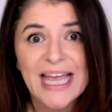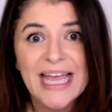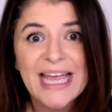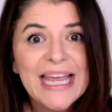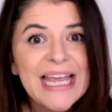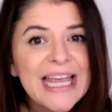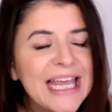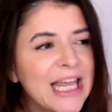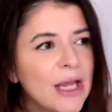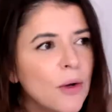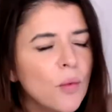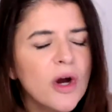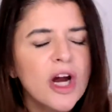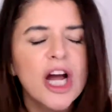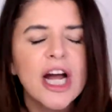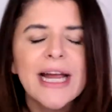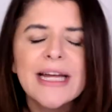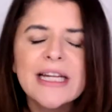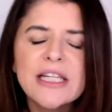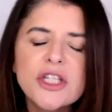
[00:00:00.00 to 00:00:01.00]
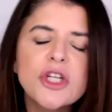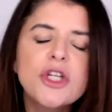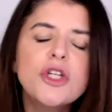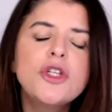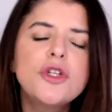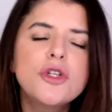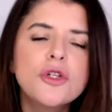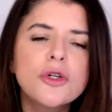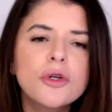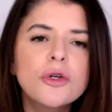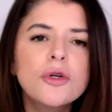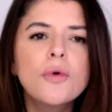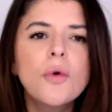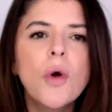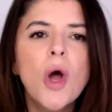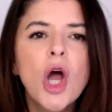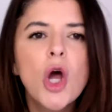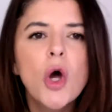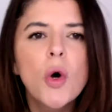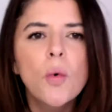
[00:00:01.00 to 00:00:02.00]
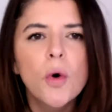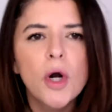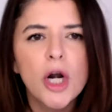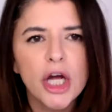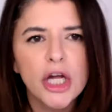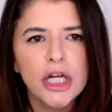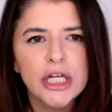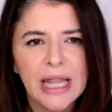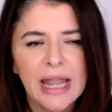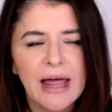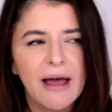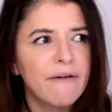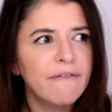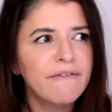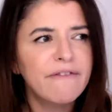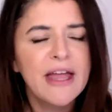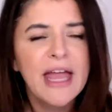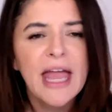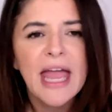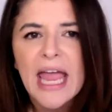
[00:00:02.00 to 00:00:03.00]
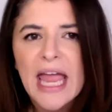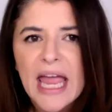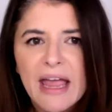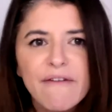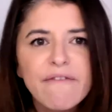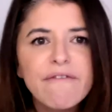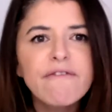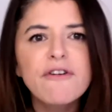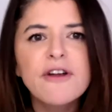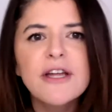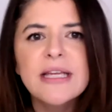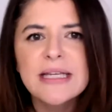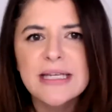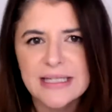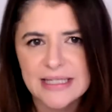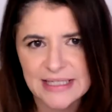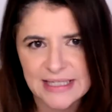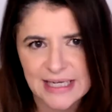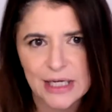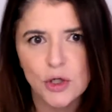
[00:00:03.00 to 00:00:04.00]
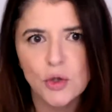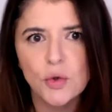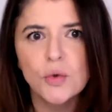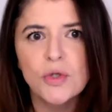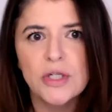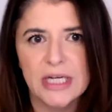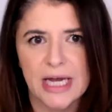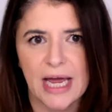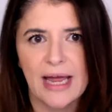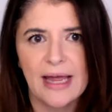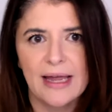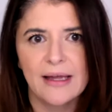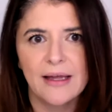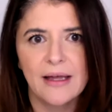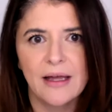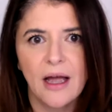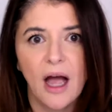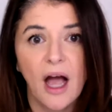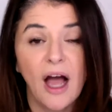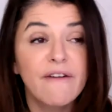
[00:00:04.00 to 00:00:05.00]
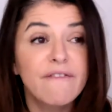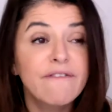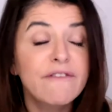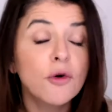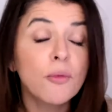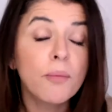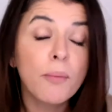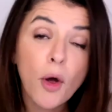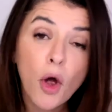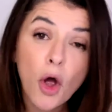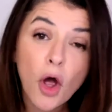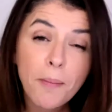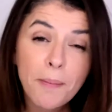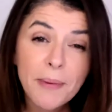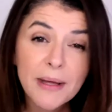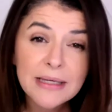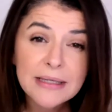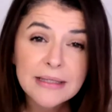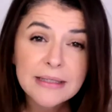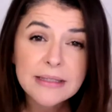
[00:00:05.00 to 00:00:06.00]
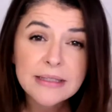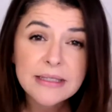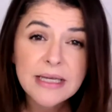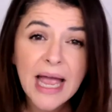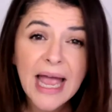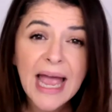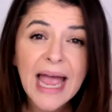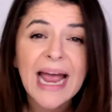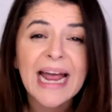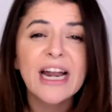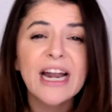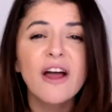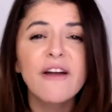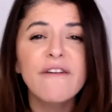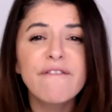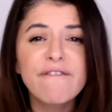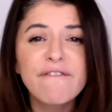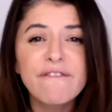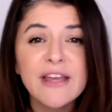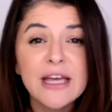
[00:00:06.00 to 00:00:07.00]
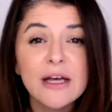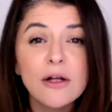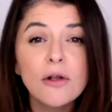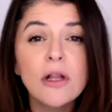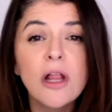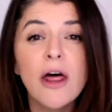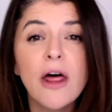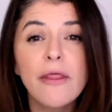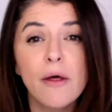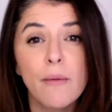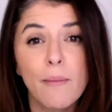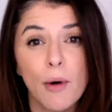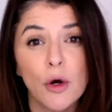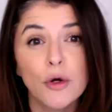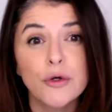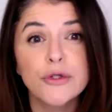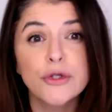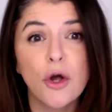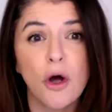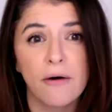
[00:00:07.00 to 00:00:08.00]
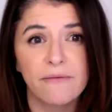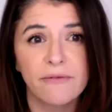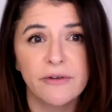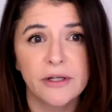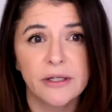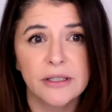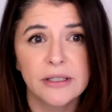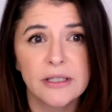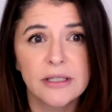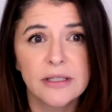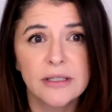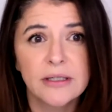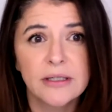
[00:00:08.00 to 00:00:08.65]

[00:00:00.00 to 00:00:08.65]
Here, where I get to do what I love every single day. I feel purpose and I feel the most confident.